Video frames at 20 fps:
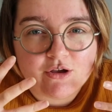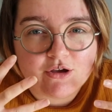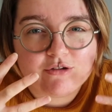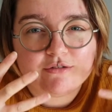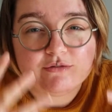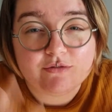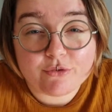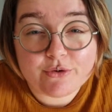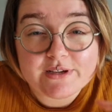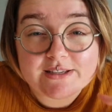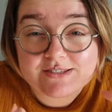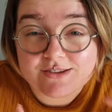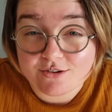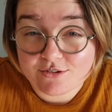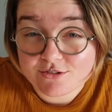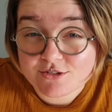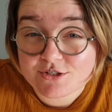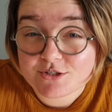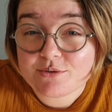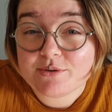voice
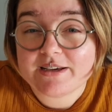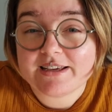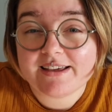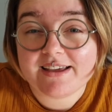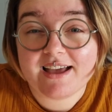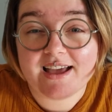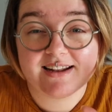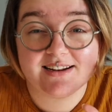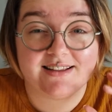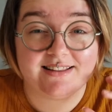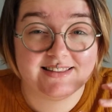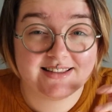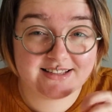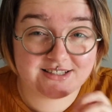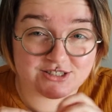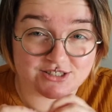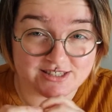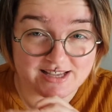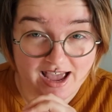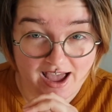onto it, and I think
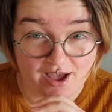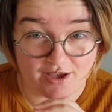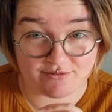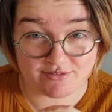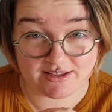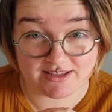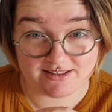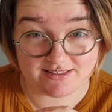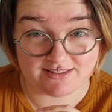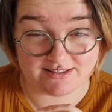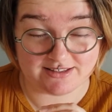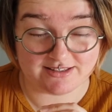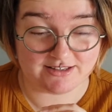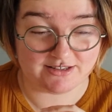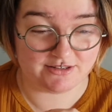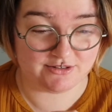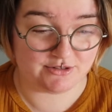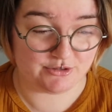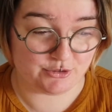just having the